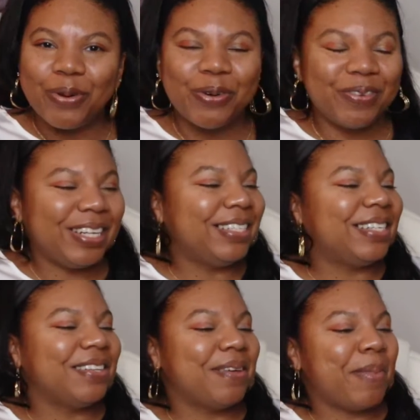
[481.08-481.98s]
woven
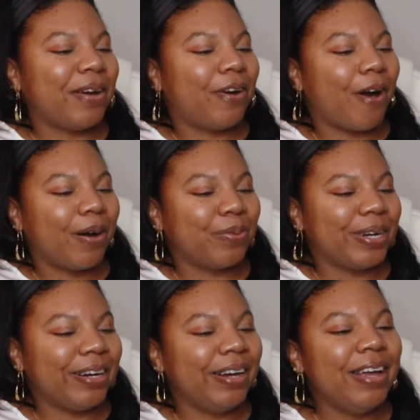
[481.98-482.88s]
into the metal
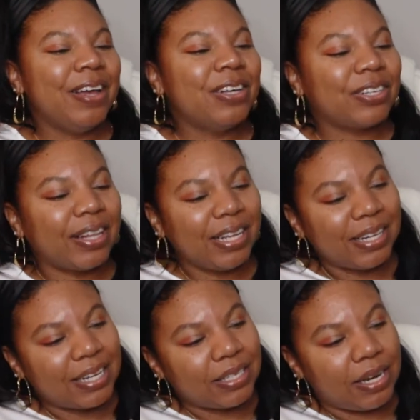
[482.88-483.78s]
hardware. So I
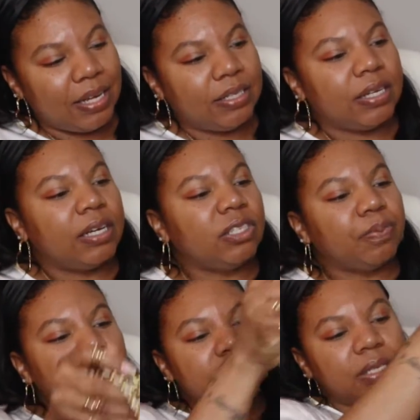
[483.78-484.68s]
think that's a nice touch.
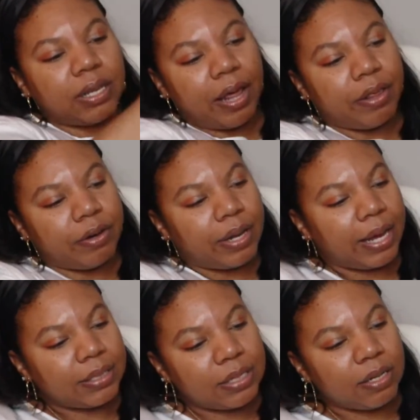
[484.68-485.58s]
But this leather,
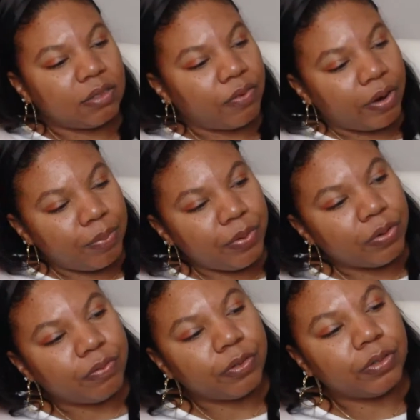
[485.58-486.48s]
like I said, is very
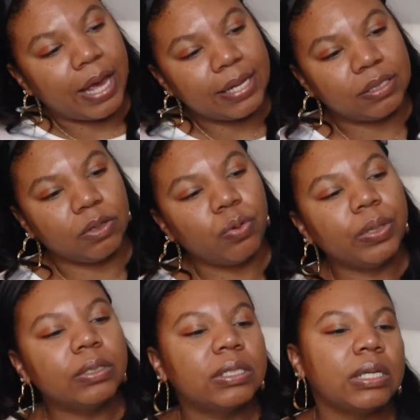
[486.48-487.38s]
beautiful. It has the
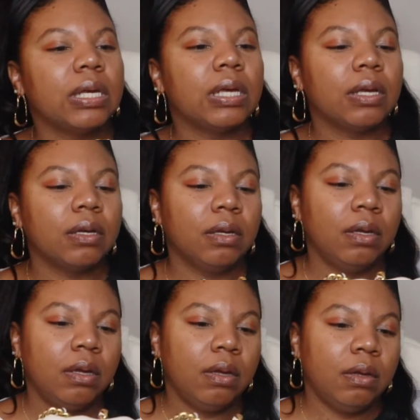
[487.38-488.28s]
quilting.
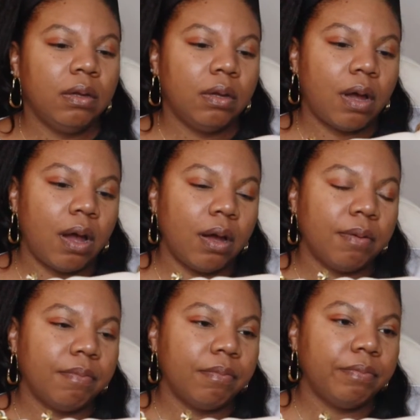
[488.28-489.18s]

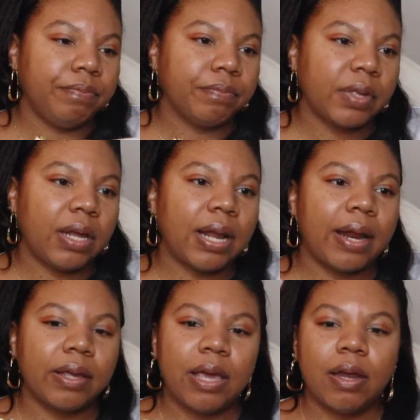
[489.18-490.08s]
A
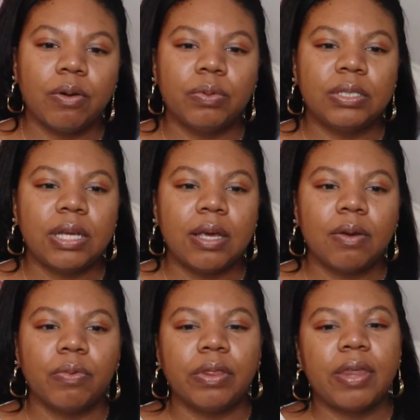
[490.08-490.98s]
lot of care was
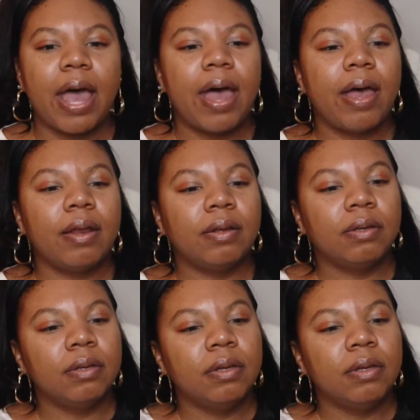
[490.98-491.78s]
taken with that.